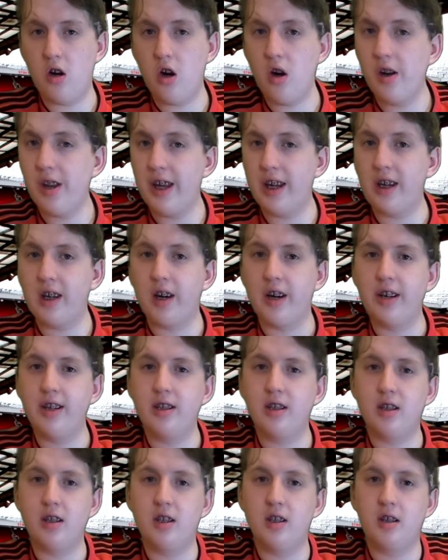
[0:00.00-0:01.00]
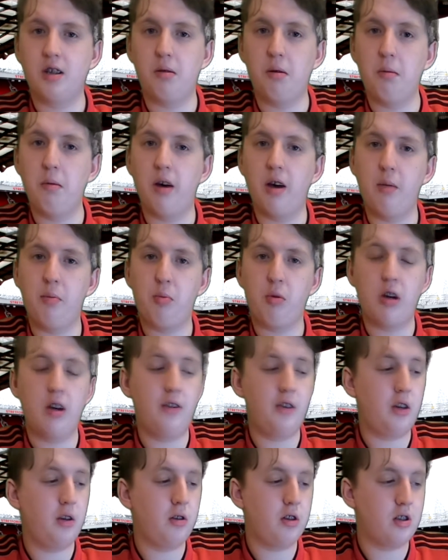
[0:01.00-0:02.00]
Alright then guys, this is going to be my
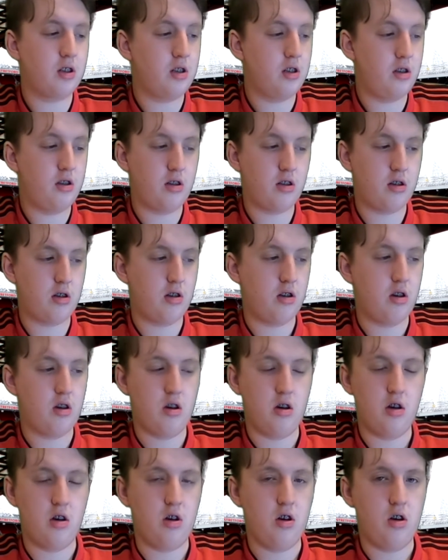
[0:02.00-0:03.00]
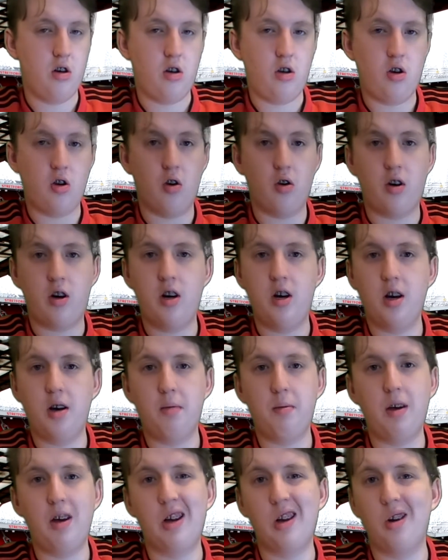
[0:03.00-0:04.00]
preview. This is not going
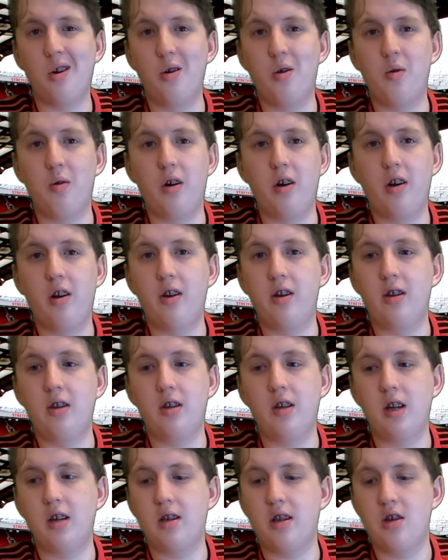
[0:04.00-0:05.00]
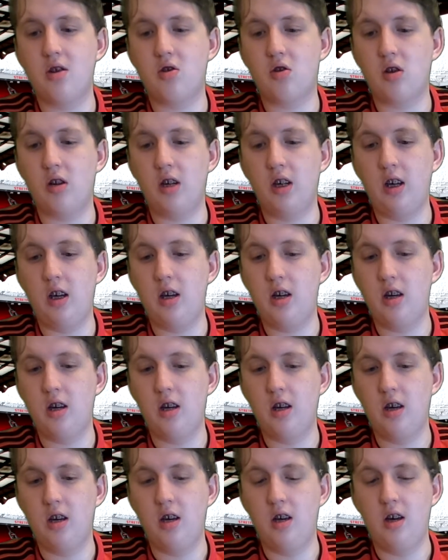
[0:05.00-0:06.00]
to be a long one. There's literally
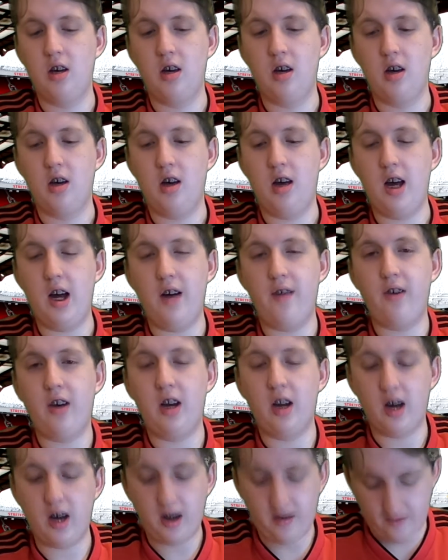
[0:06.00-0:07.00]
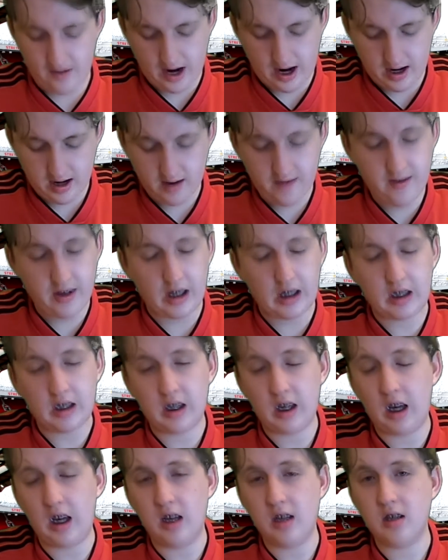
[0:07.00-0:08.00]
every United fan I
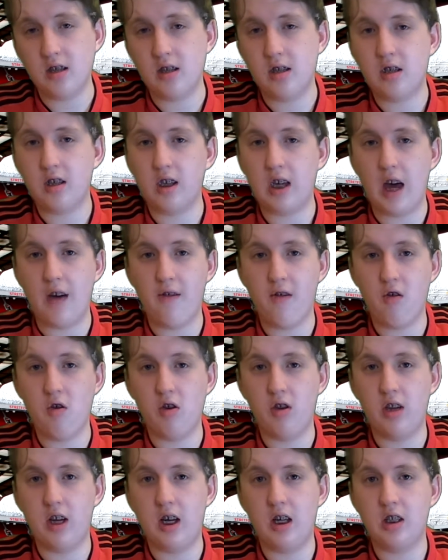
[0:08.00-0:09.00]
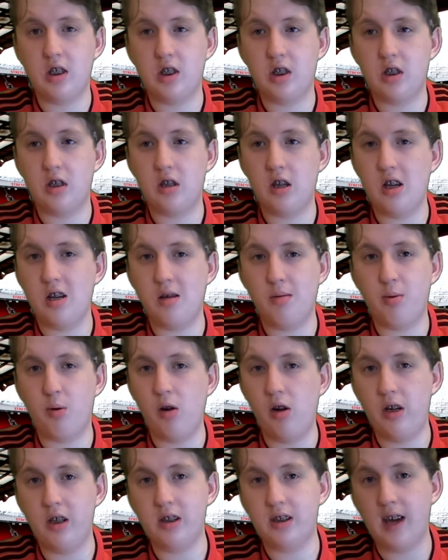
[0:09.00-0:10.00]
think is together on this. It's a
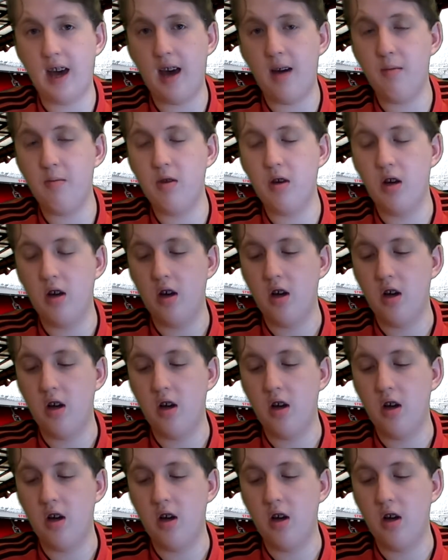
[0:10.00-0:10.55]
pointless game.